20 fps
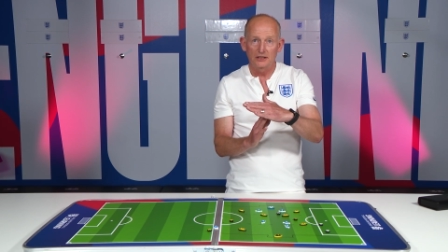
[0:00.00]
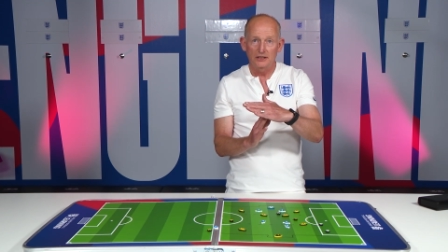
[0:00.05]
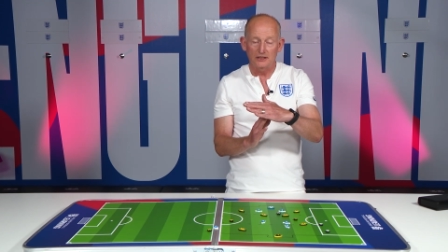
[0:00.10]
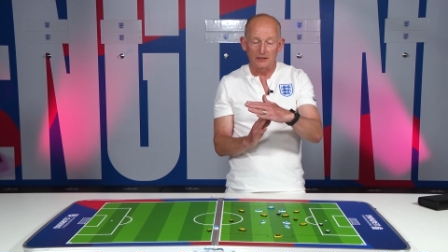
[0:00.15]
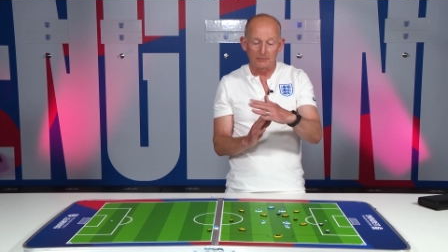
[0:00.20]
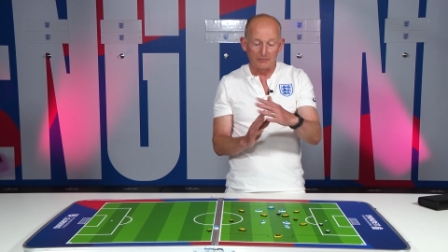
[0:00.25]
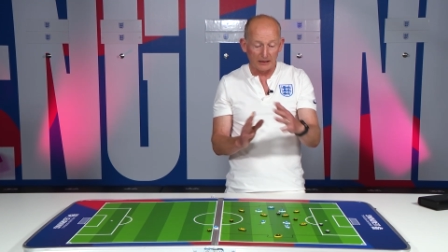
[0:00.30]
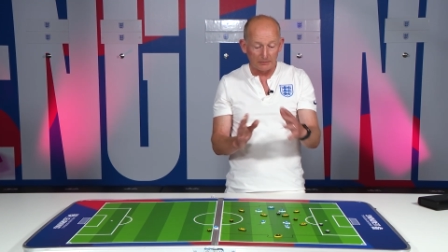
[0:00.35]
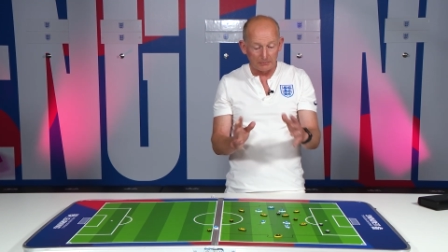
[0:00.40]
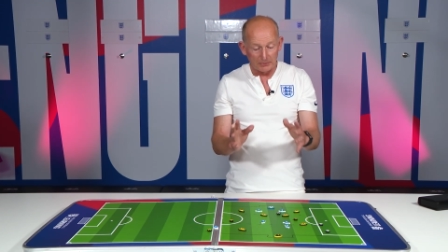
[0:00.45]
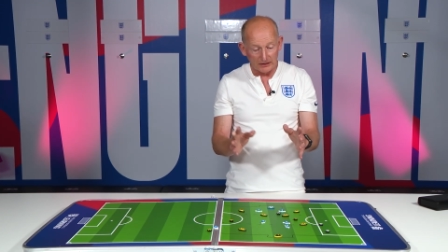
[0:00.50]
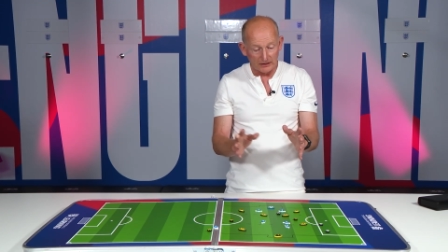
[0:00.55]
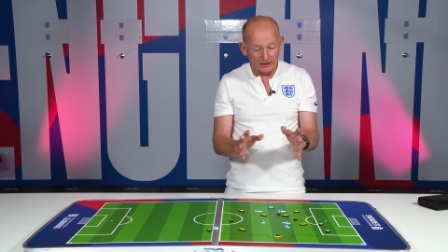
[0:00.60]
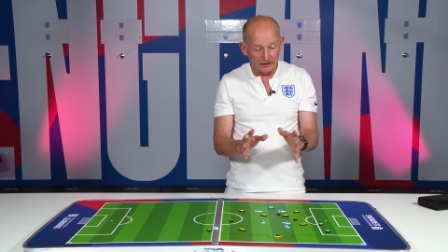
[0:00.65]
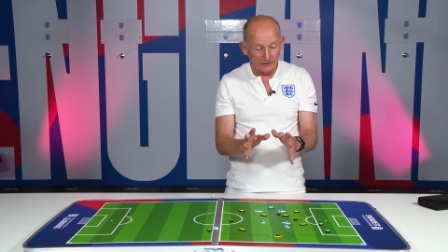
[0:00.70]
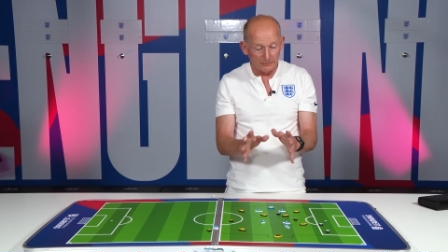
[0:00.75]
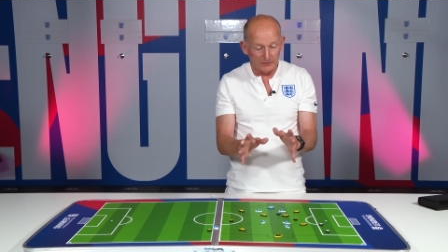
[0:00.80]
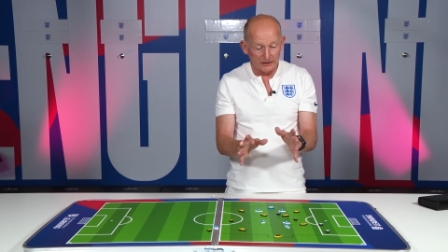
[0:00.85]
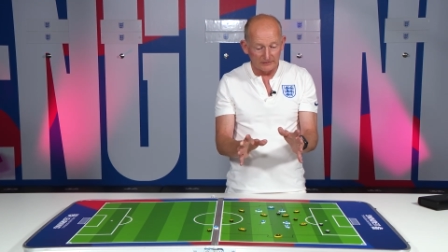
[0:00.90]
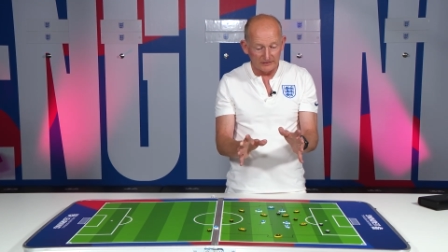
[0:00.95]
There might be a
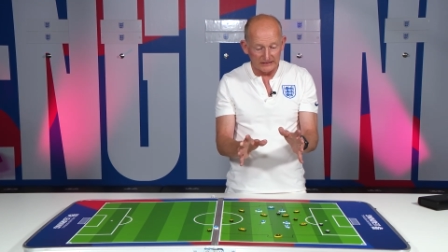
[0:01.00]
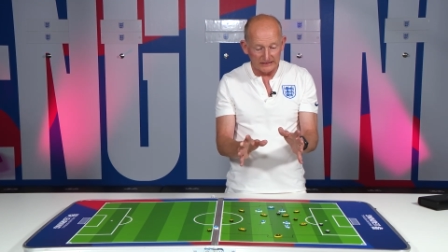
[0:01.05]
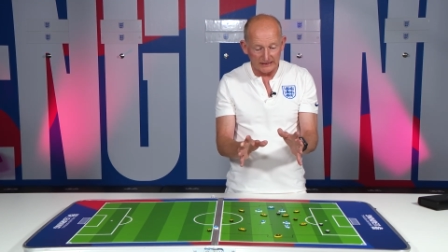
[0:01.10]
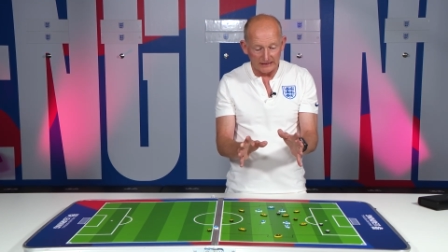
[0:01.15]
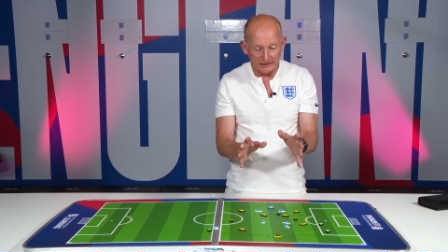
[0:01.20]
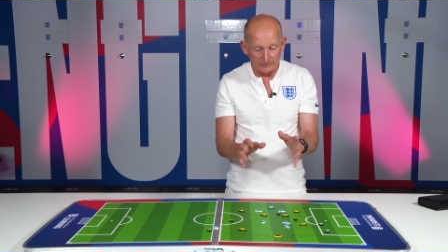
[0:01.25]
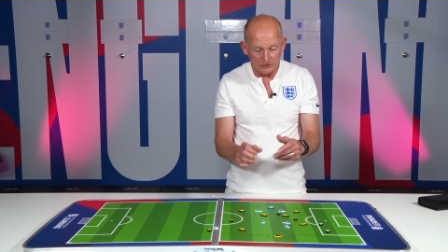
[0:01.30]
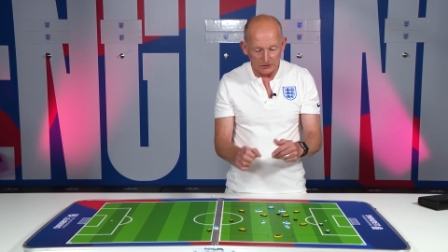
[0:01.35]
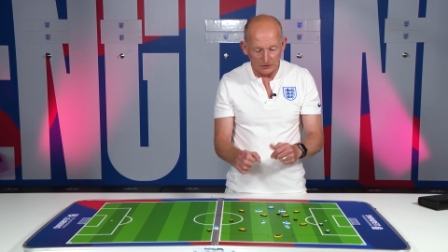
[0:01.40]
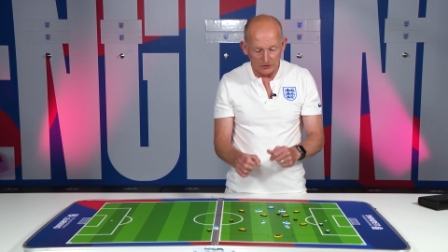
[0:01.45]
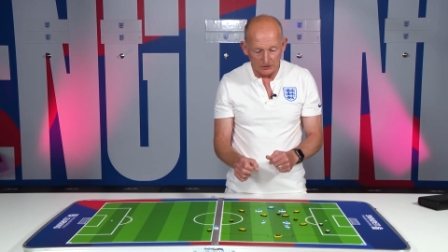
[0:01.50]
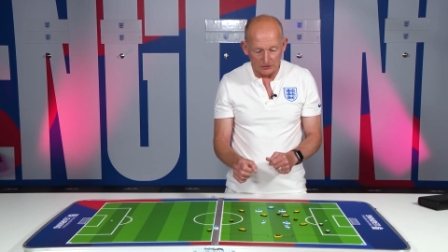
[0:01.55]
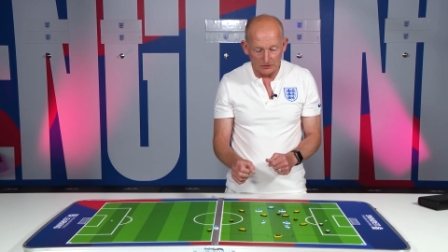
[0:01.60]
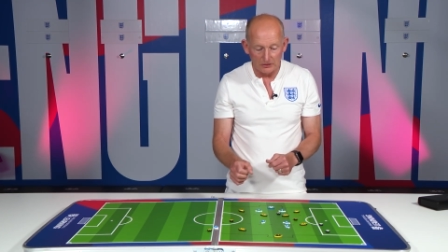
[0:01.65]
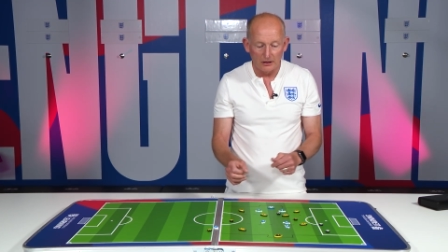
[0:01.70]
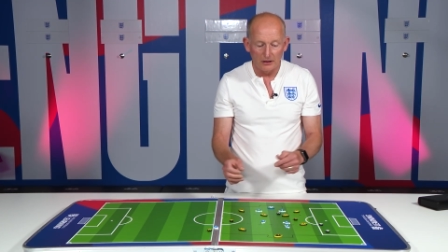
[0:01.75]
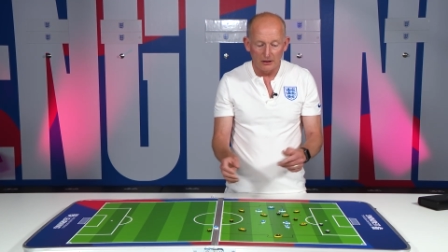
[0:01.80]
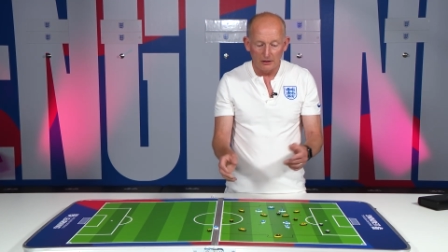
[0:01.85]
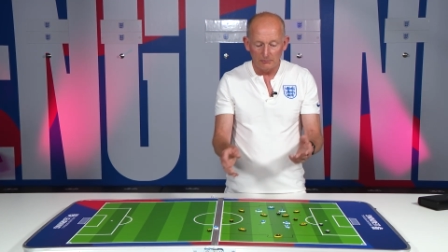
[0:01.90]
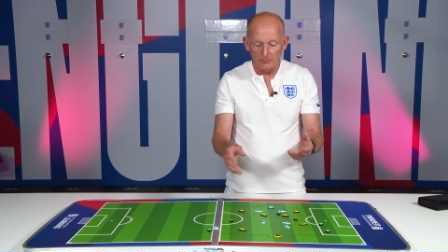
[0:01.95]
little bit of a team
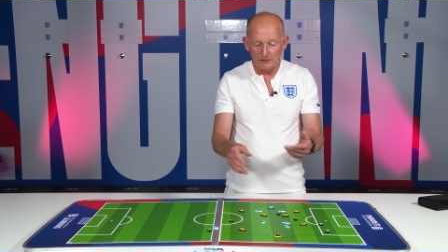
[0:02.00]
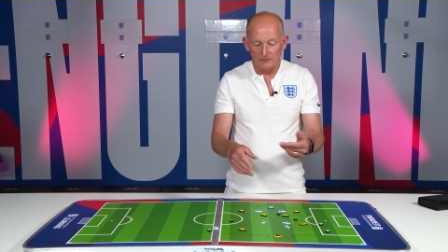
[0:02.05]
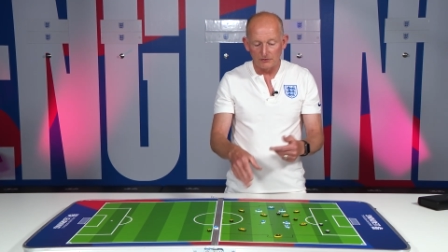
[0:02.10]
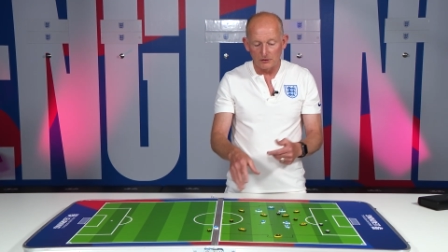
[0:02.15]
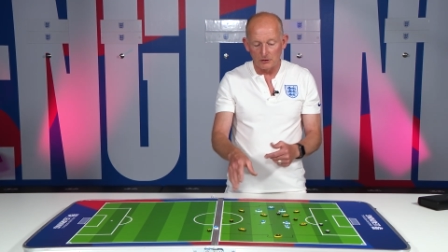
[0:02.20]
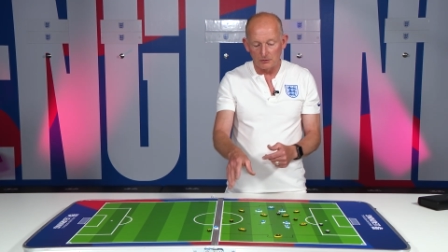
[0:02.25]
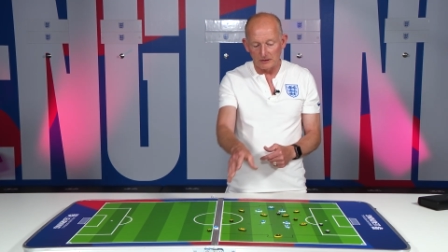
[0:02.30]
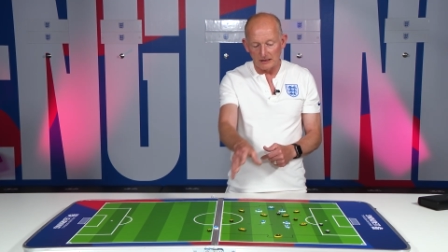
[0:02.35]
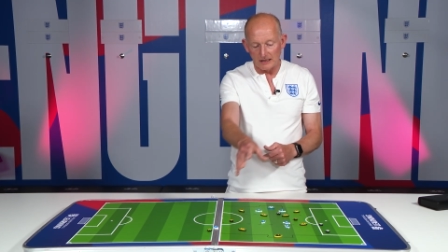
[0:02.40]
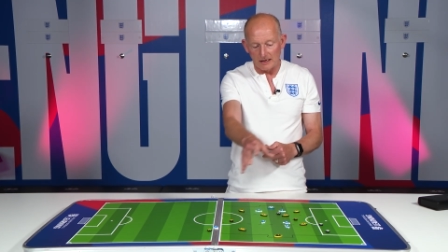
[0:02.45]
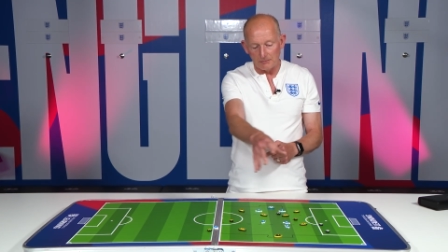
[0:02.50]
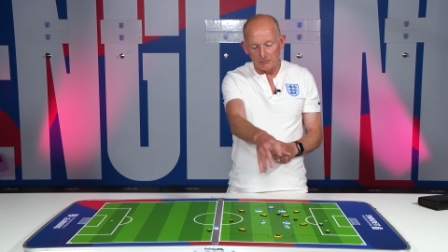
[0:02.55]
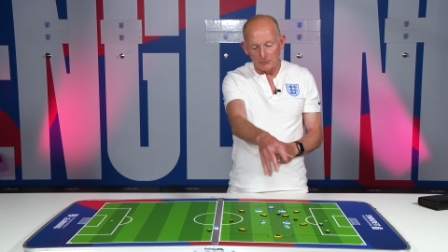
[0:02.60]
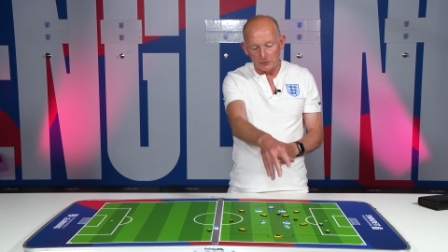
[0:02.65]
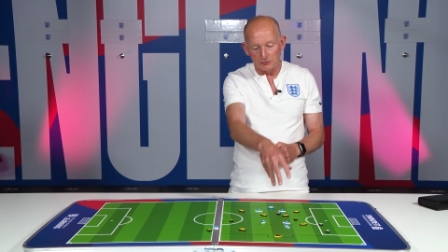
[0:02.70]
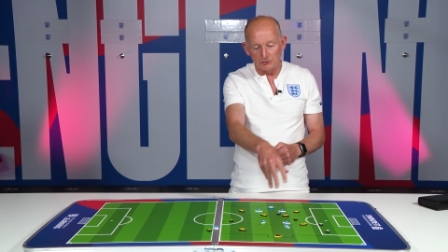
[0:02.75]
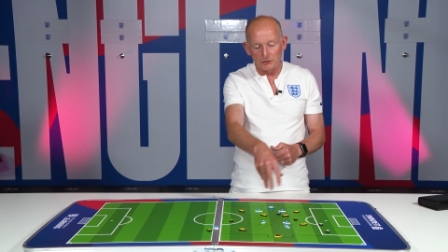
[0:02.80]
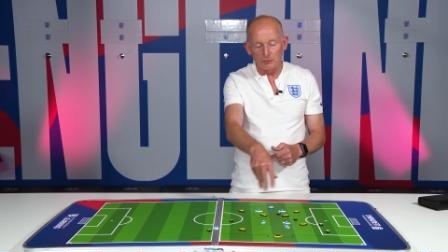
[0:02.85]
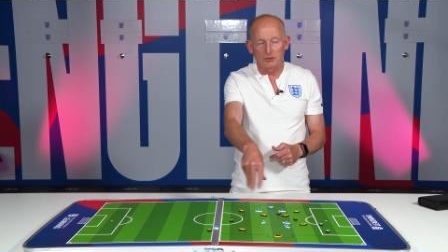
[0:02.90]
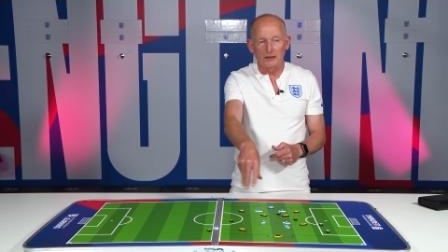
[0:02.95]
talk before we then
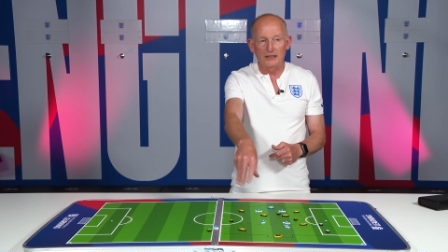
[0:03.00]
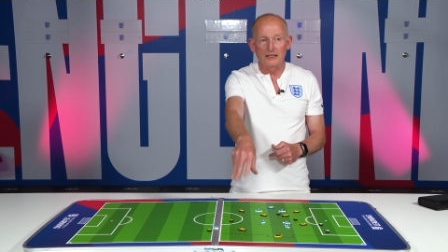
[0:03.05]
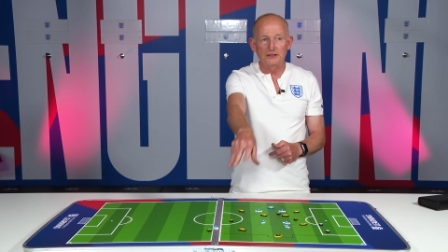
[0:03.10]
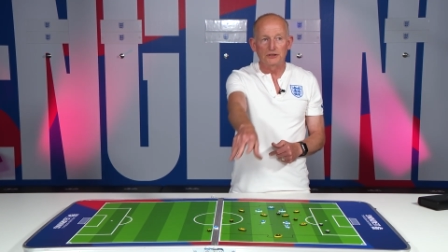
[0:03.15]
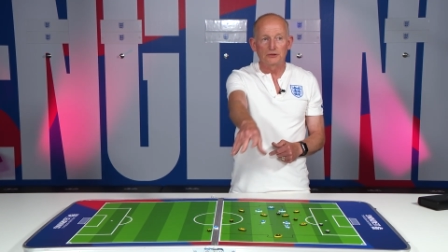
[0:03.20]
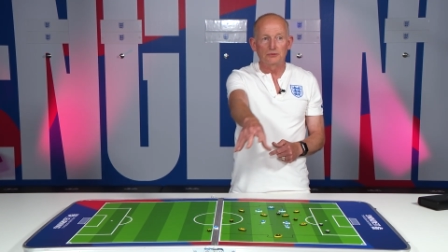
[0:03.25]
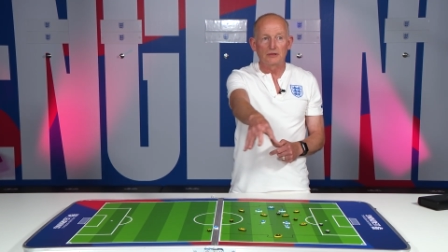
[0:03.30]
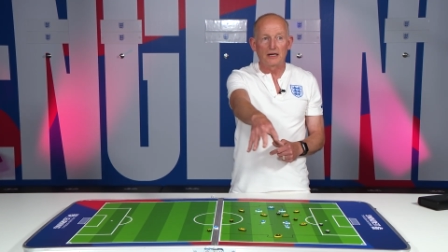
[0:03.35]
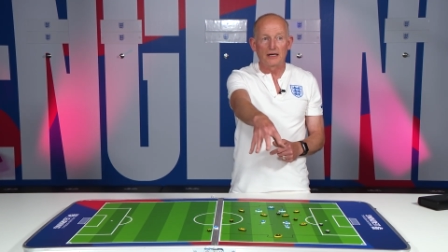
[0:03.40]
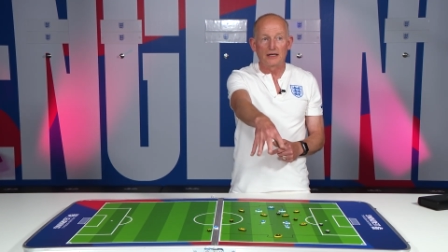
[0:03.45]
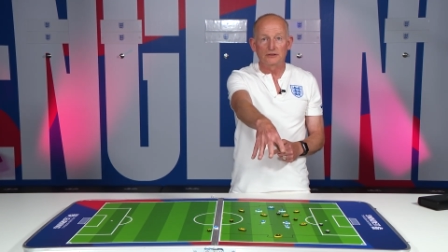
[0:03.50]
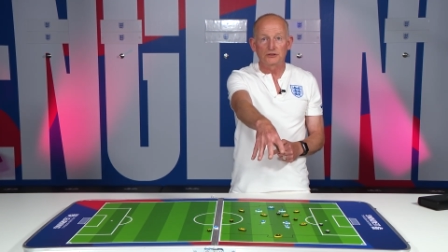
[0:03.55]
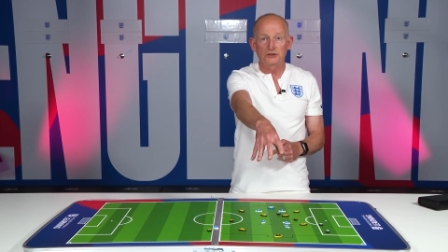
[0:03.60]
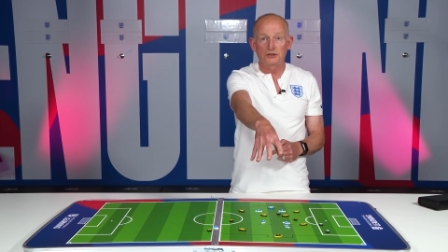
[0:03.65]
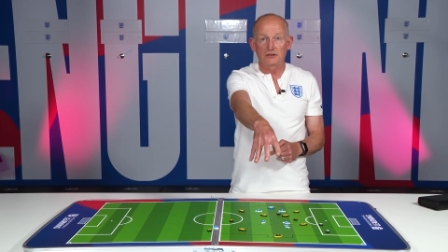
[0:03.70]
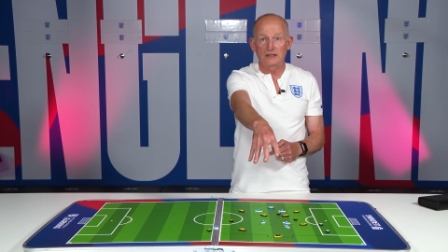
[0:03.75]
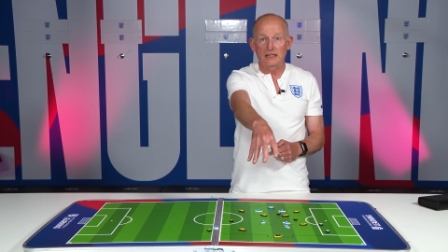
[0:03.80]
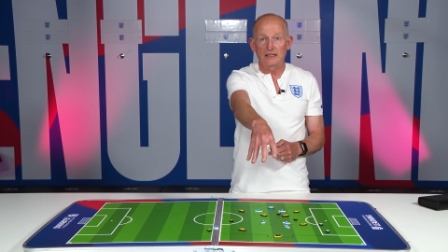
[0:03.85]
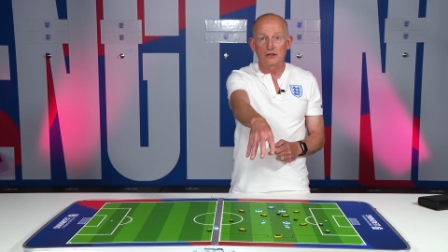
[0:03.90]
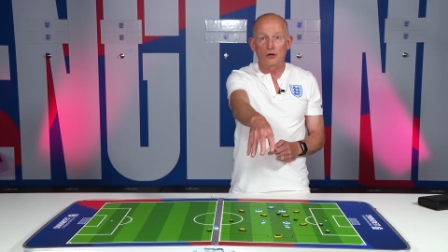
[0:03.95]
move the players around
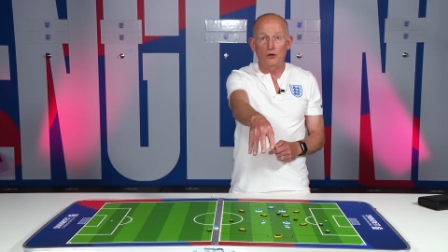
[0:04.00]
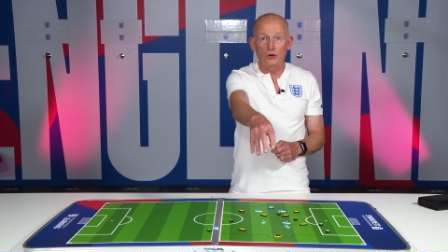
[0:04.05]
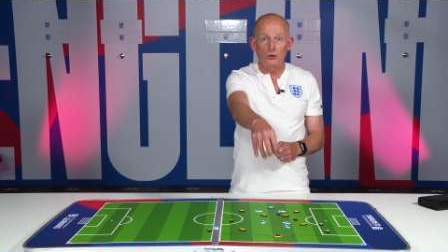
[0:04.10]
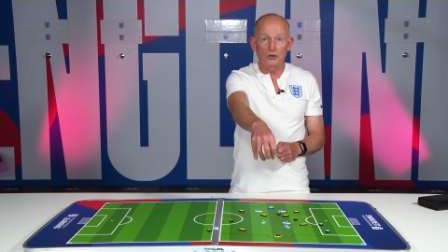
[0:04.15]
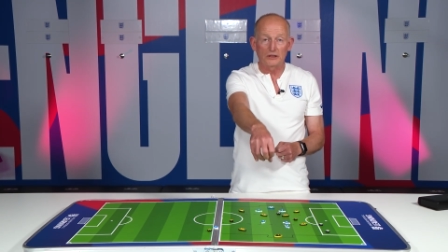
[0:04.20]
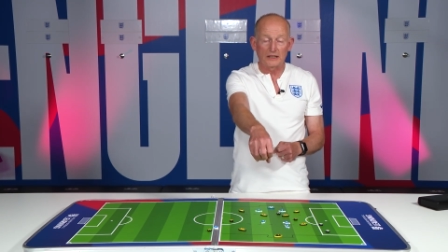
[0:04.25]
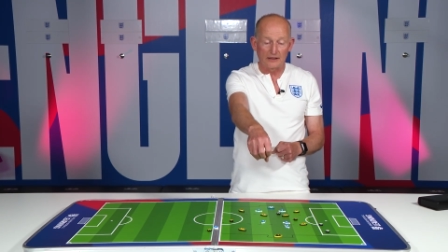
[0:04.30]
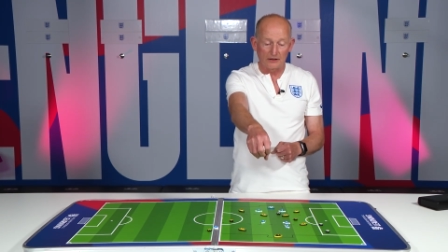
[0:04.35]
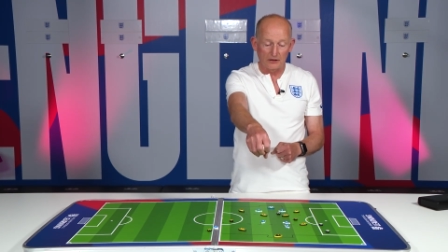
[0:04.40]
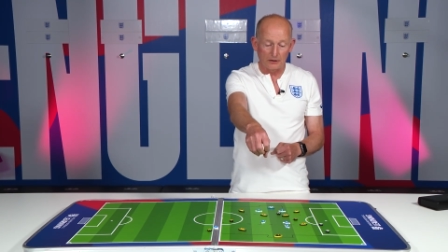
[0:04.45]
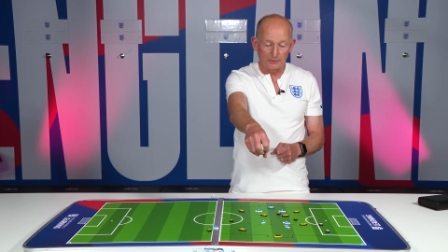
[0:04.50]
so they all get an